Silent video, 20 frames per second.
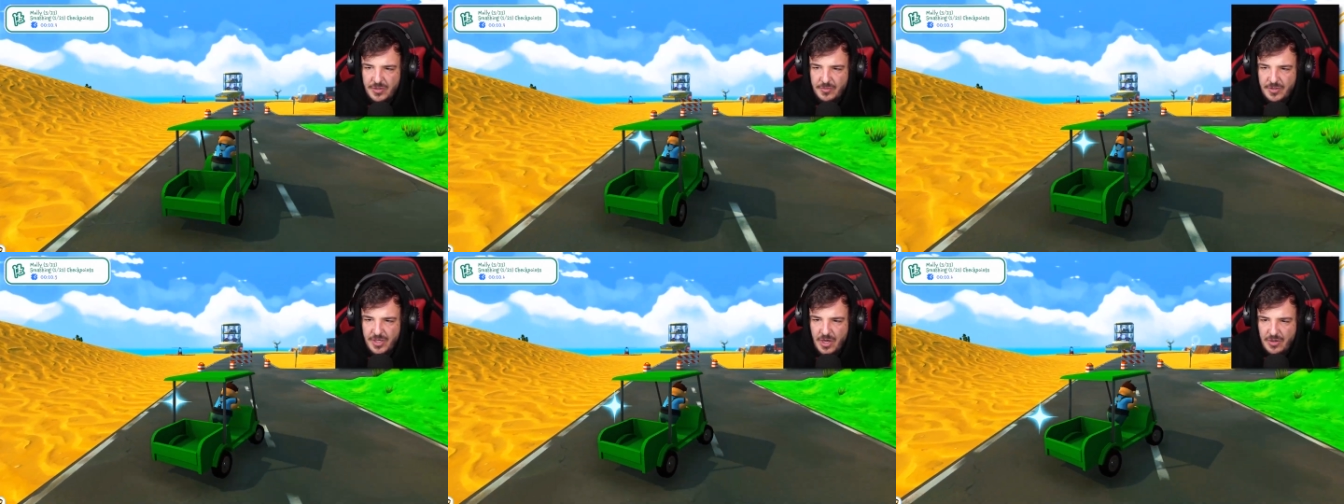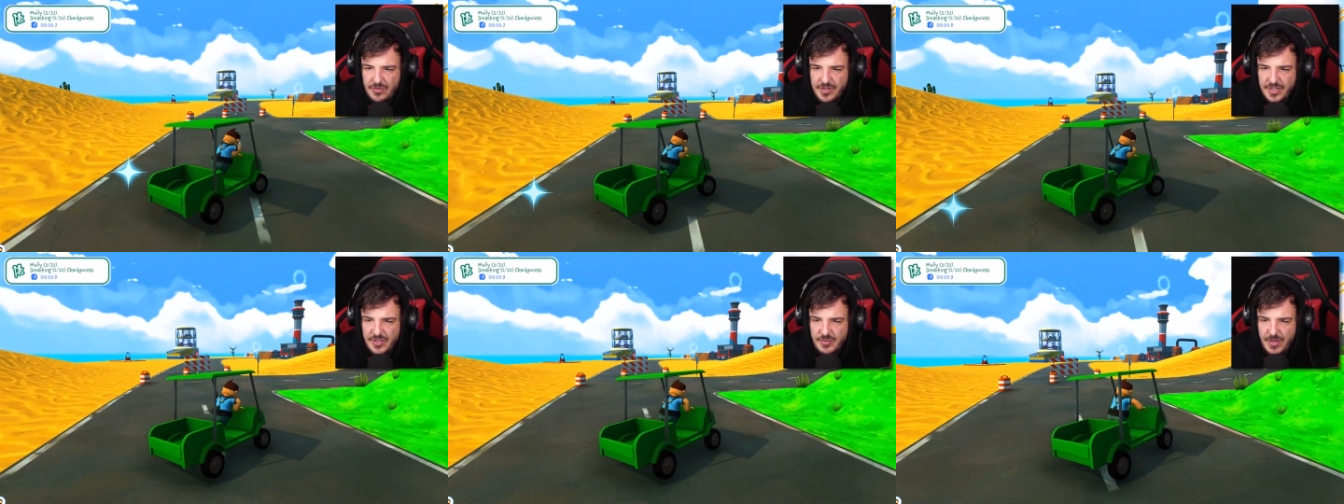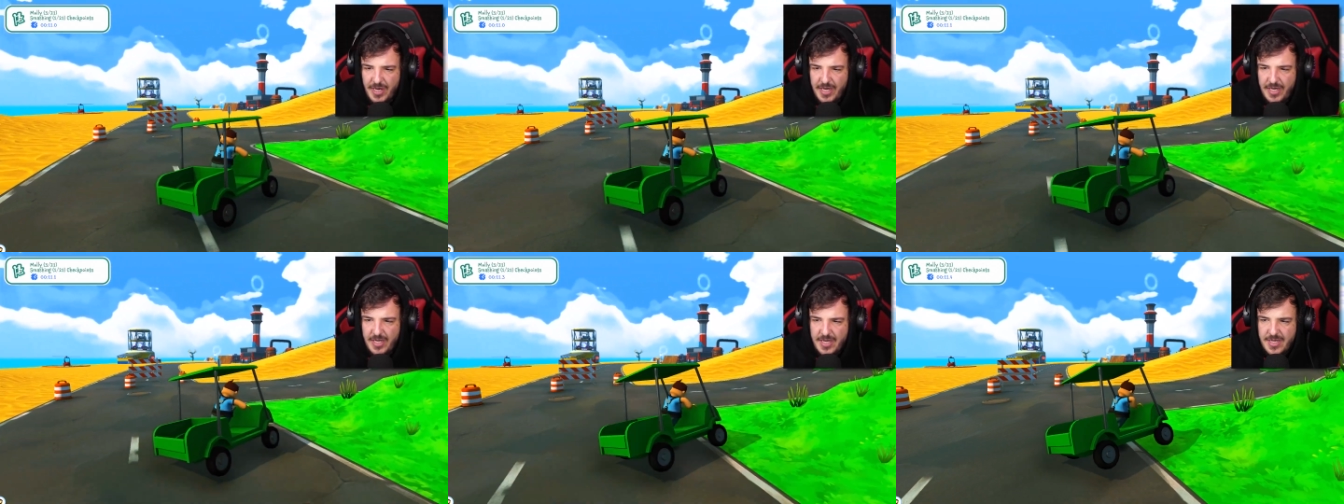we're going this
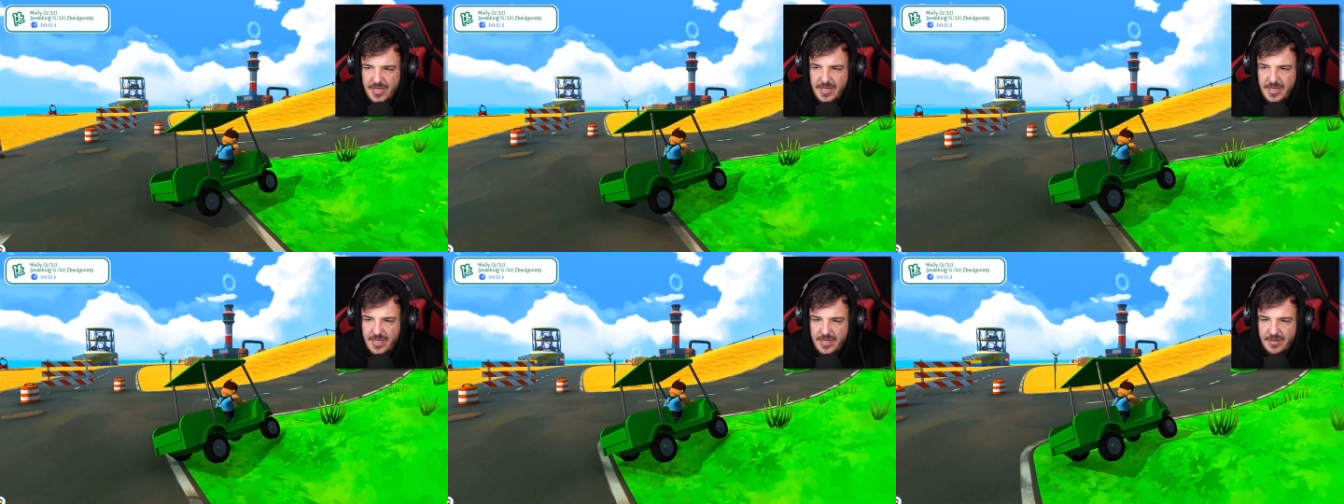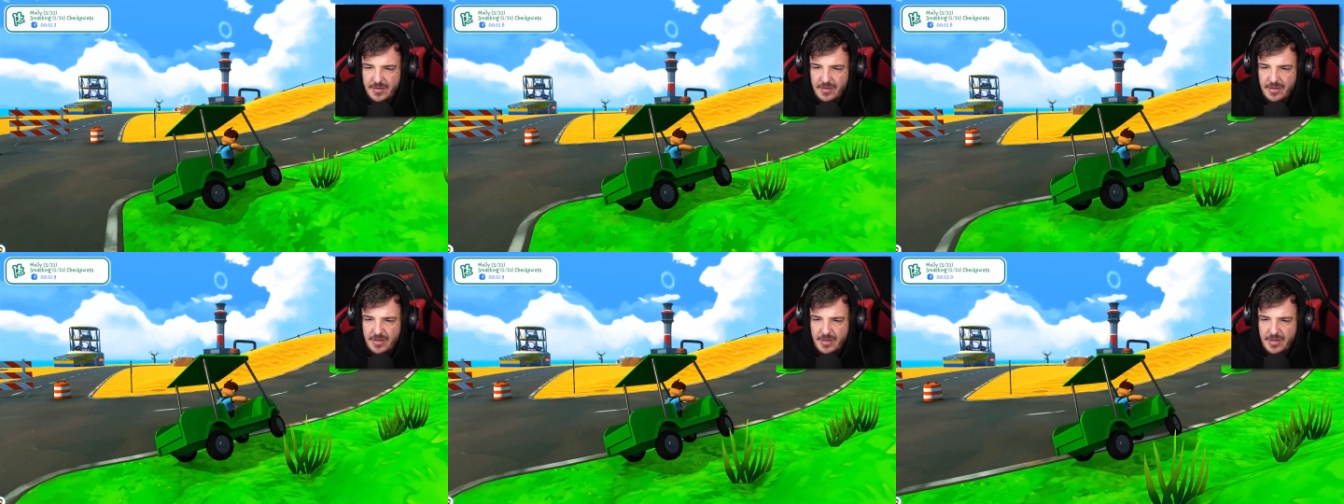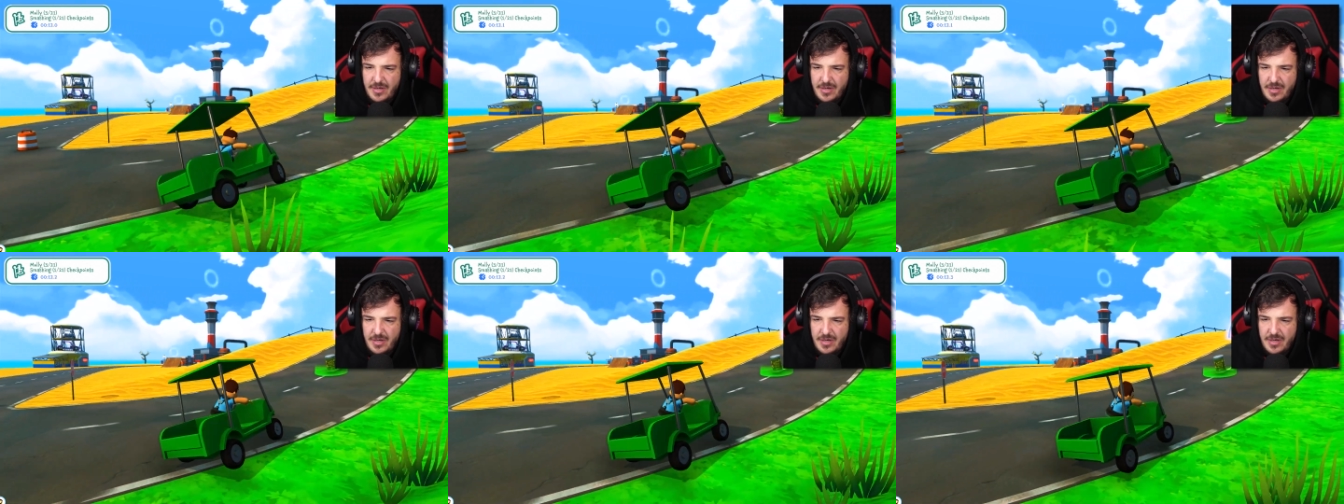way.
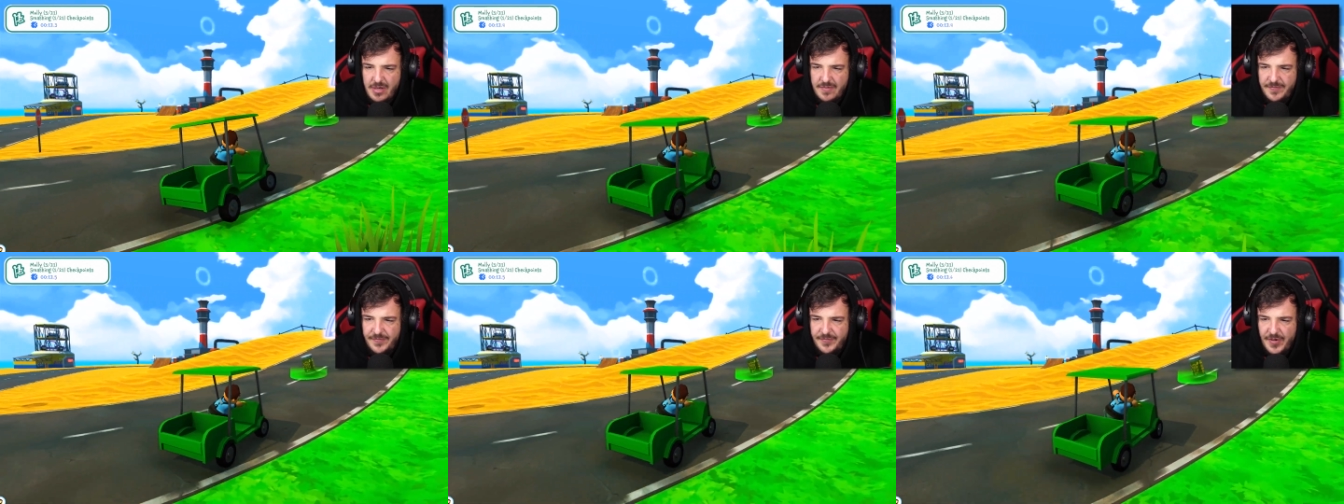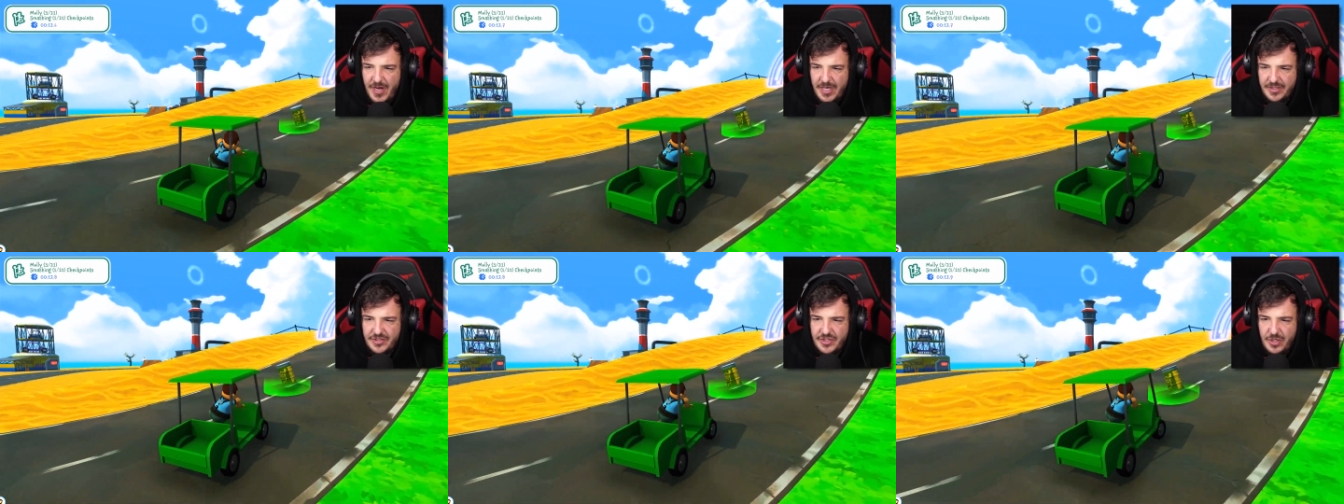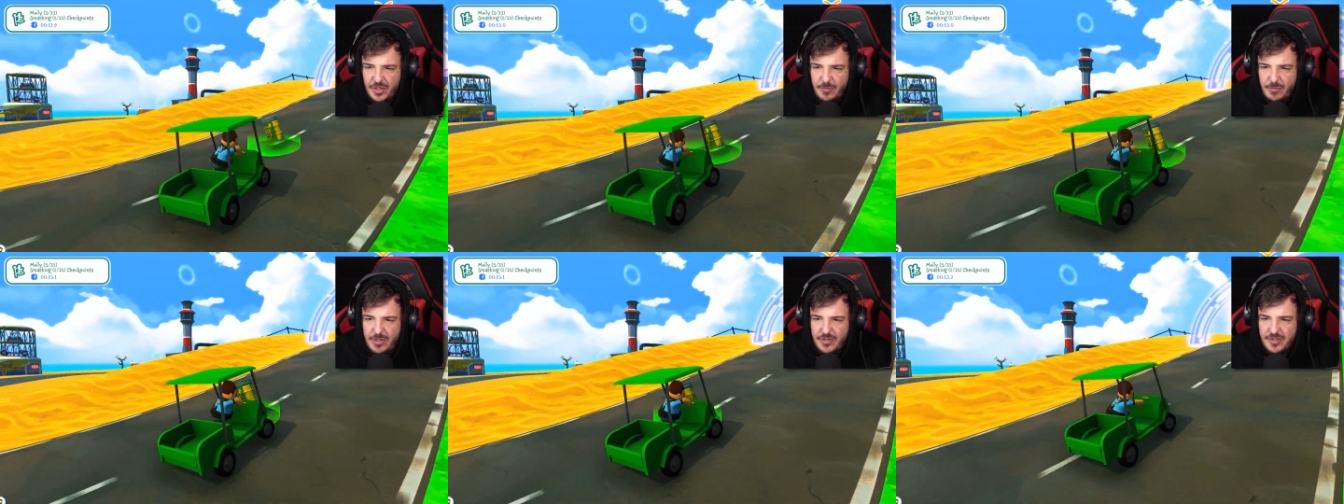Oh.
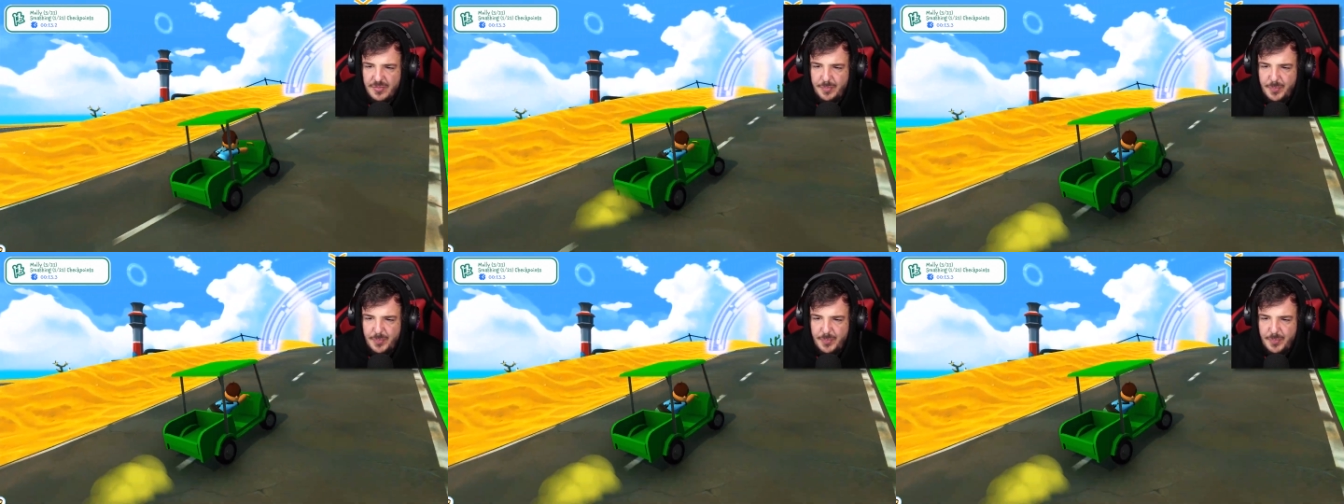Two wheels